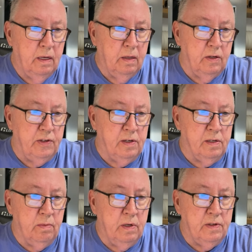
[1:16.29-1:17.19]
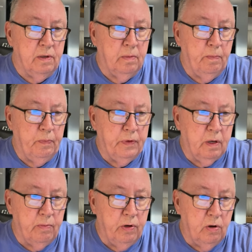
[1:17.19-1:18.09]
The system is a
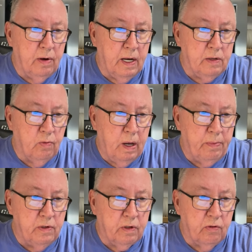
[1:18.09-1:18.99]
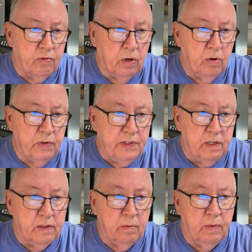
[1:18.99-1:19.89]
computerized weapons control
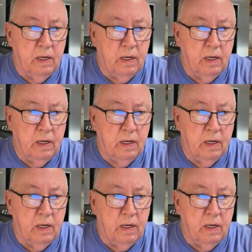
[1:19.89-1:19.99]
system.